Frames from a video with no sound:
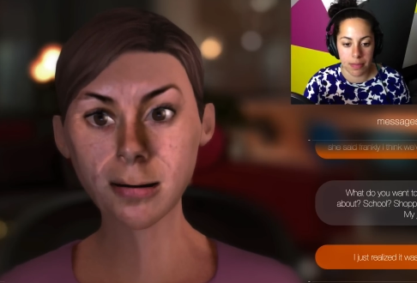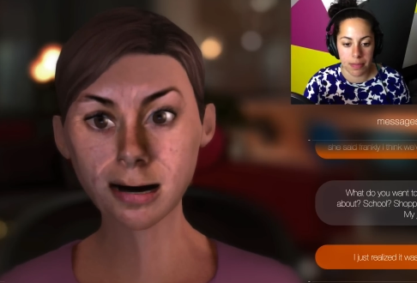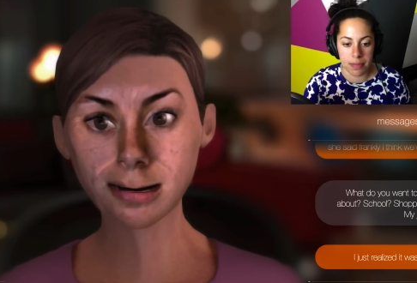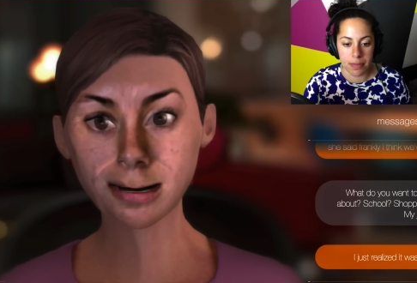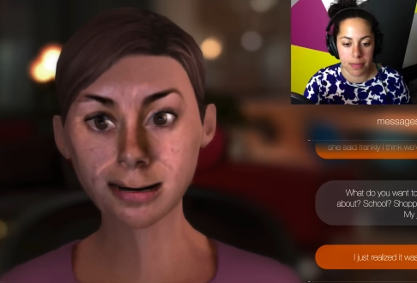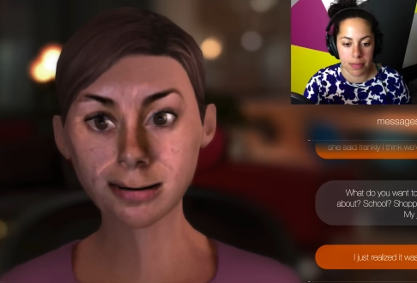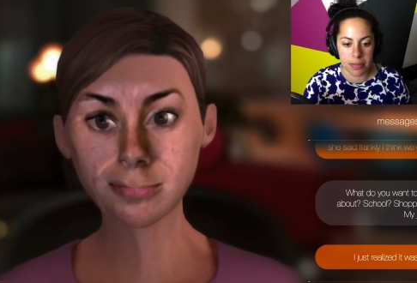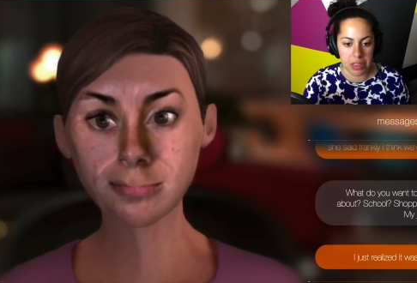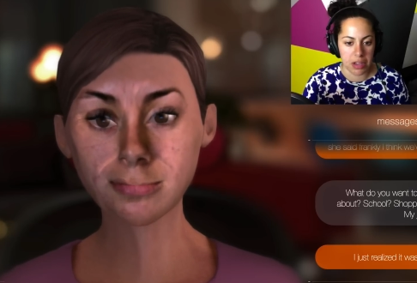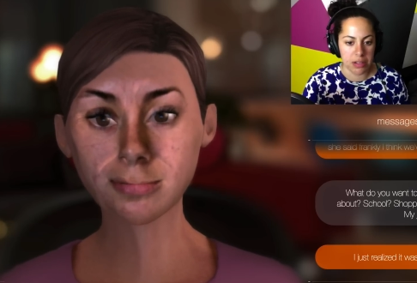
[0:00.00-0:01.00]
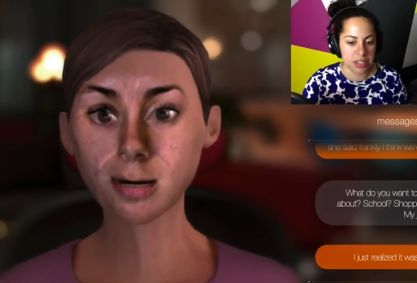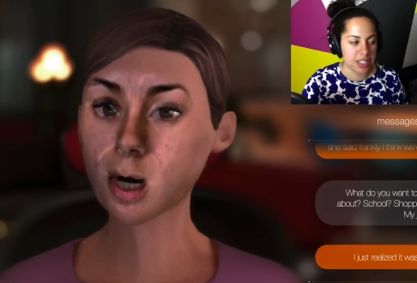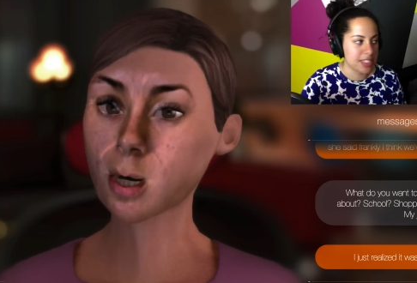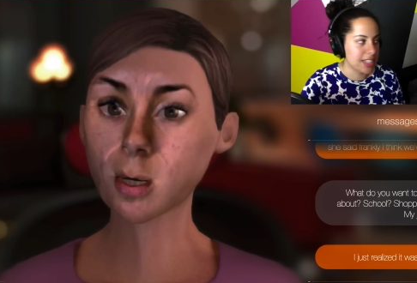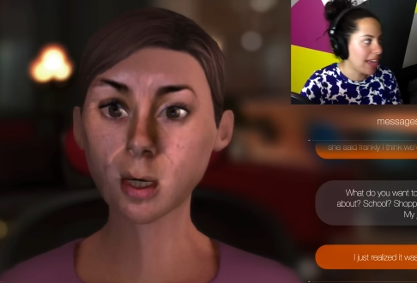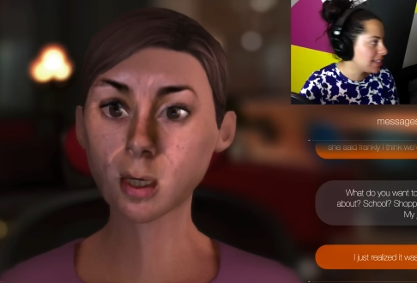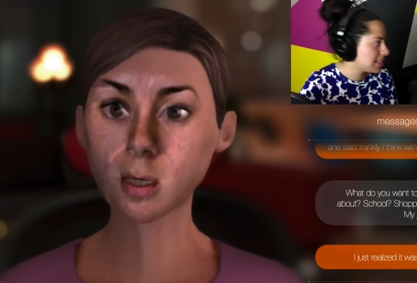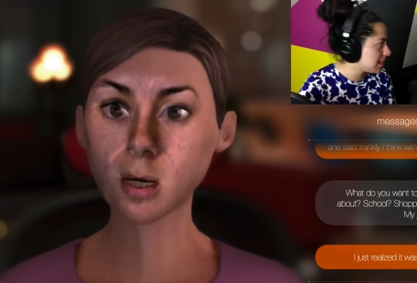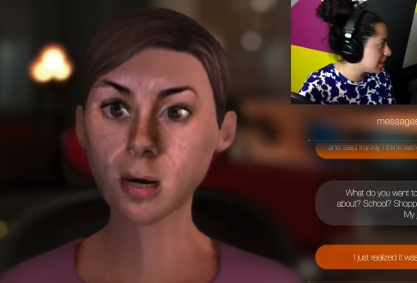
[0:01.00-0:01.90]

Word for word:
Speaker 1: answer. Oh, Don't you want to talk